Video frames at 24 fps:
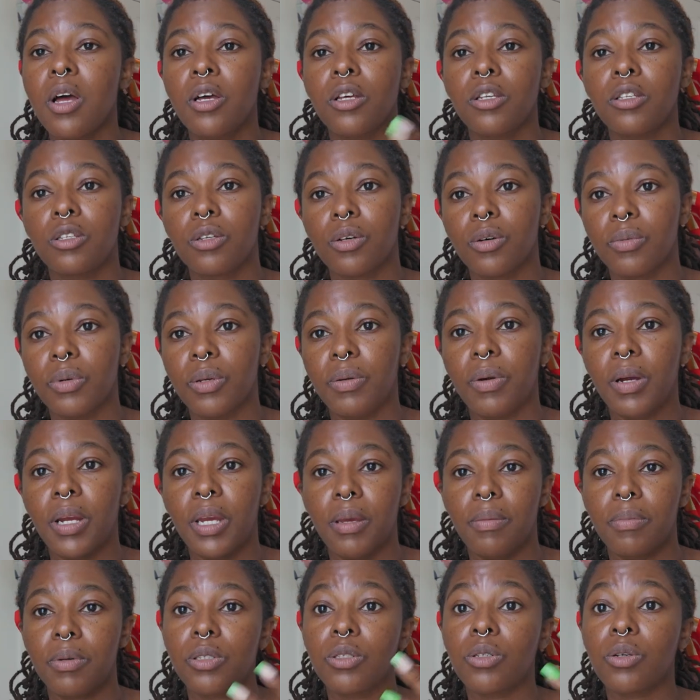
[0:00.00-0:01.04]
So we were
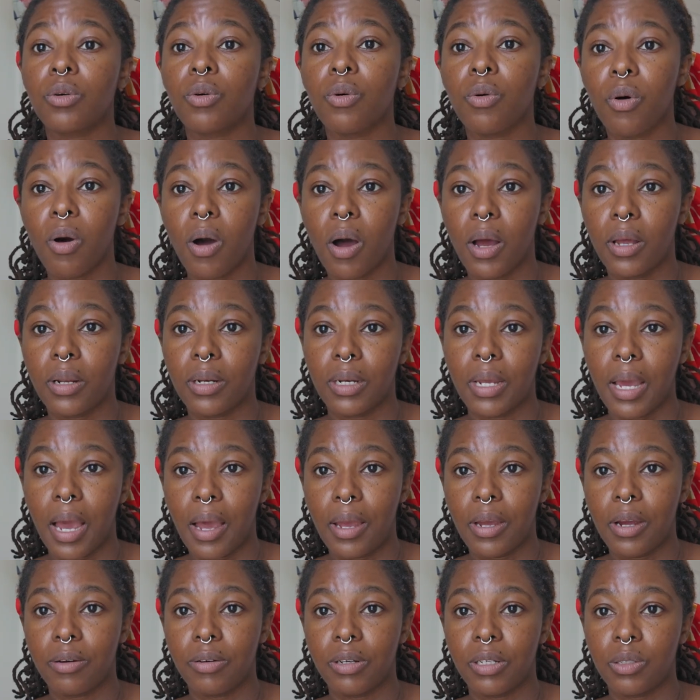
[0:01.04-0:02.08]
able to go on the
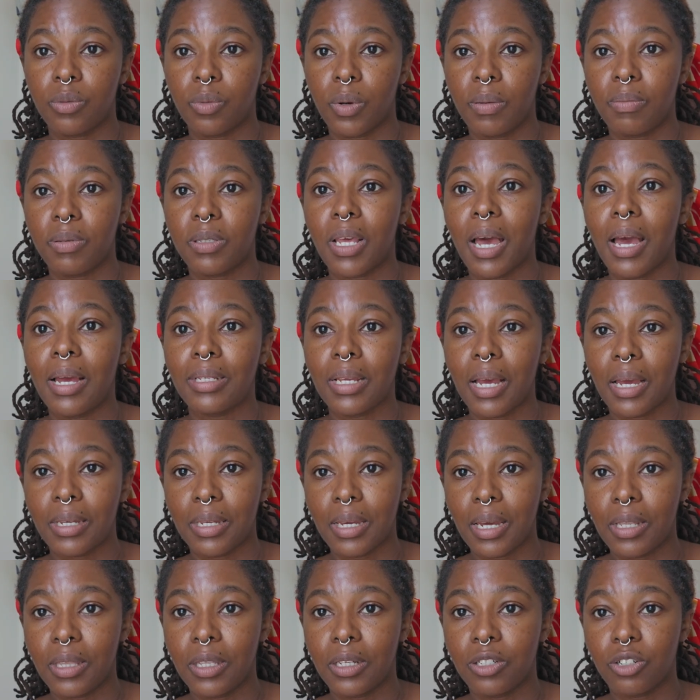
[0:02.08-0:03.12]
IRS website and
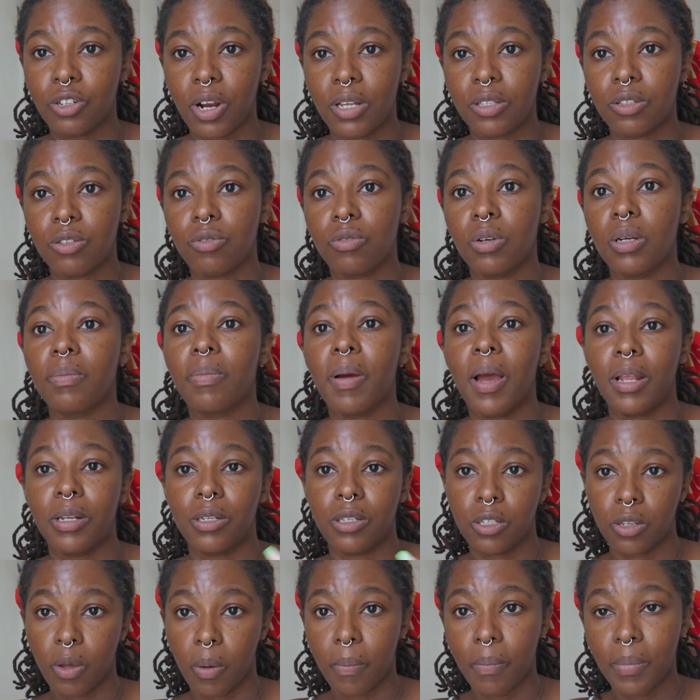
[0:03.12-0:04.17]
get the transcript and
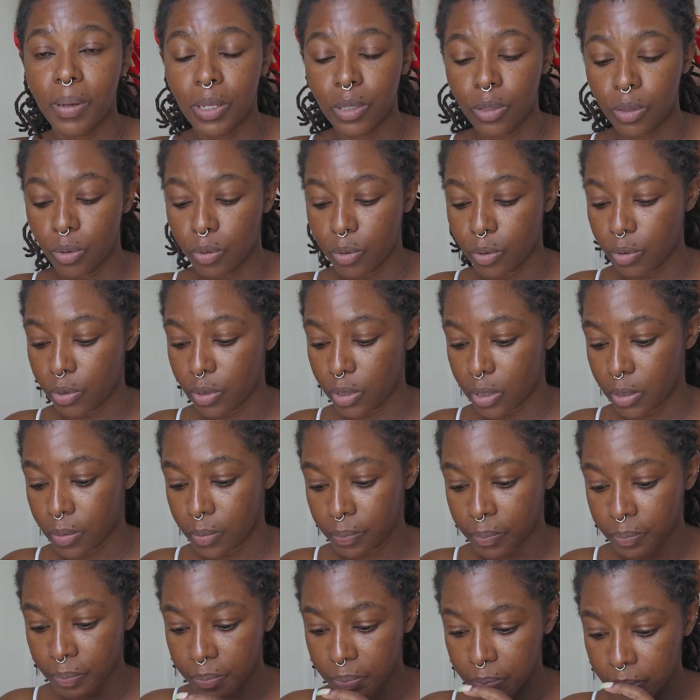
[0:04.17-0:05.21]
submit those.
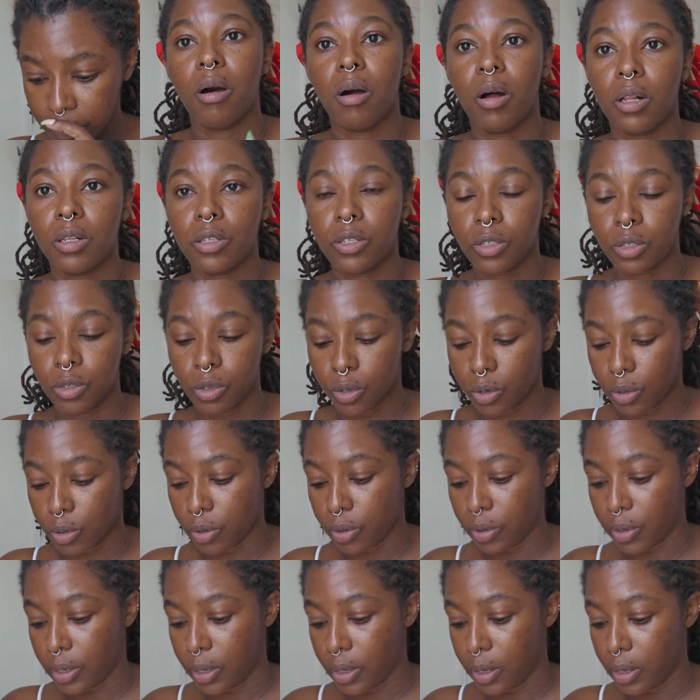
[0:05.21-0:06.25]

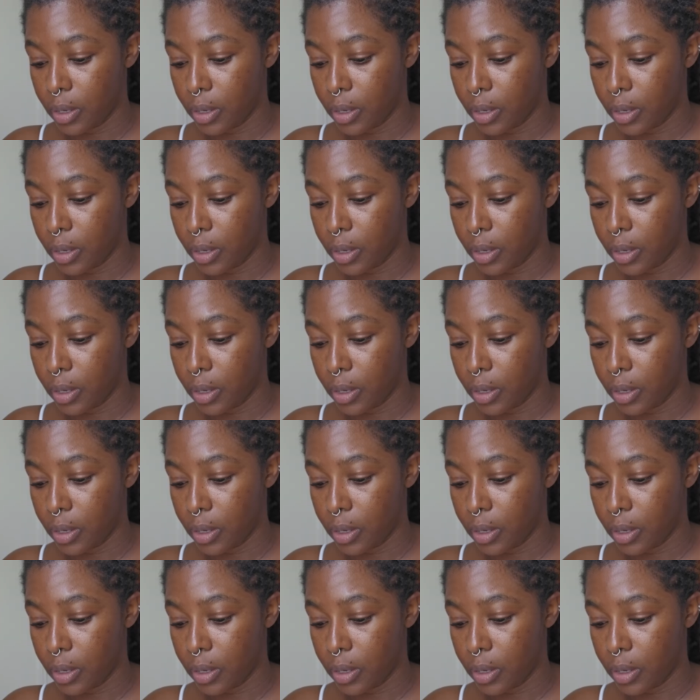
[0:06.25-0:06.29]
Also,